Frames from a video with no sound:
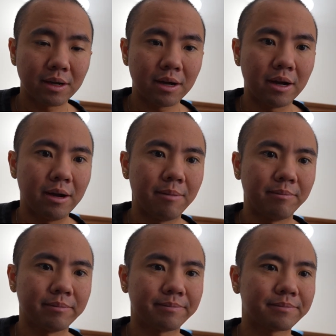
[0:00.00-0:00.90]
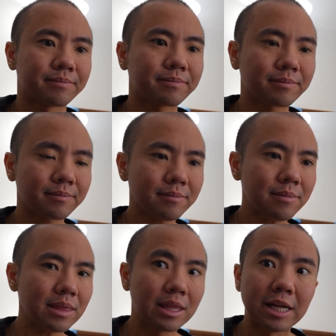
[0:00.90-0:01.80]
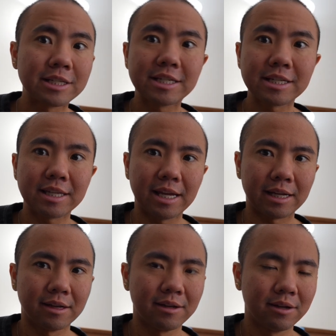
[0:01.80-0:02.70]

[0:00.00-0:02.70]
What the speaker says: Um, it's just like